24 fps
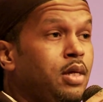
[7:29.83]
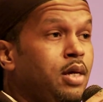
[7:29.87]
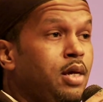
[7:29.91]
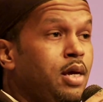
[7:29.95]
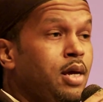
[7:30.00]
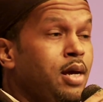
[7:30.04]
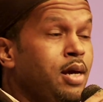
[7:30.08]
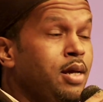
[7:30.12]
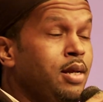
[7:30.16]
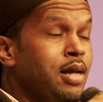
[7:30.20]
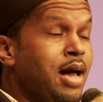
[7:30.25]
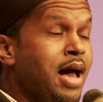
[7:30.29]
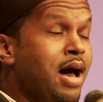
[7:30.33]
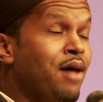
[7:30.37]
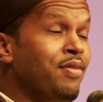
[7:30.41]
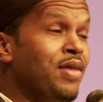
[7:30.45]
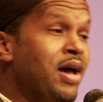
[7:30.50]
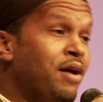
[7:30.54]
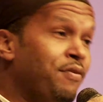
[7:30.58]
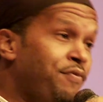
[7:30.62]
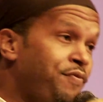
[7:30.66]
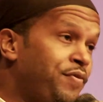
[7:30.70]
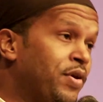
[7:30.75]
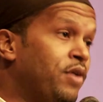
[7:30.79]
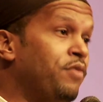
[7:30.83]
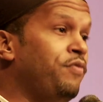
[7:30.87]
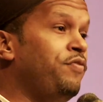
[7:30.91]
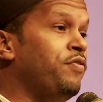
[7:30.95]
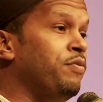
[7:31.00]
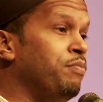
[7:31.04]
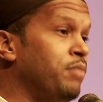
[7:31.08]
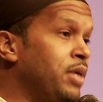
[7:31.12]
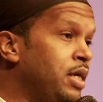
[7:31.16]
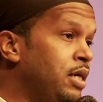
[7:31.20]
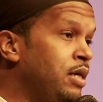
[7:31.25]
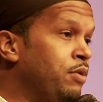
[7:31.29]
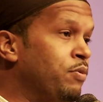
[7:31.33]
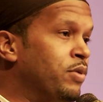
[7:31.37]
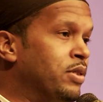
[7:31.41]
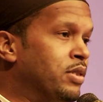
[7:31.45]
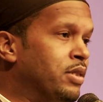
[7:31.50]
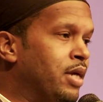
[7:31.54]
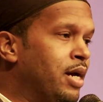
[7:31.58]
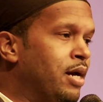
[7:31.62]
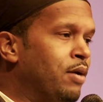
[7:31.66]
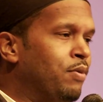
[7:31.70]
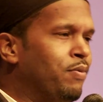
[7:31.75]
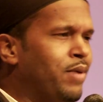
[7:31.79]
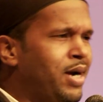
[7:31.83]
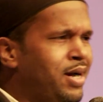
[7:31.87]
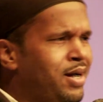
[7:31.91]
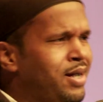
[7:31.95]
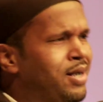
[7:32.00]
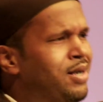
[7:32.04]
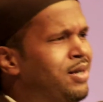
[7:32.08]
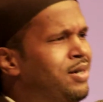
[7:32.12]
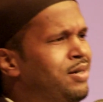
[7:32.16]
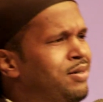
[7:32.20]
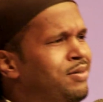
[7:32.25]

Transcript: And how that felt for me was like, wow,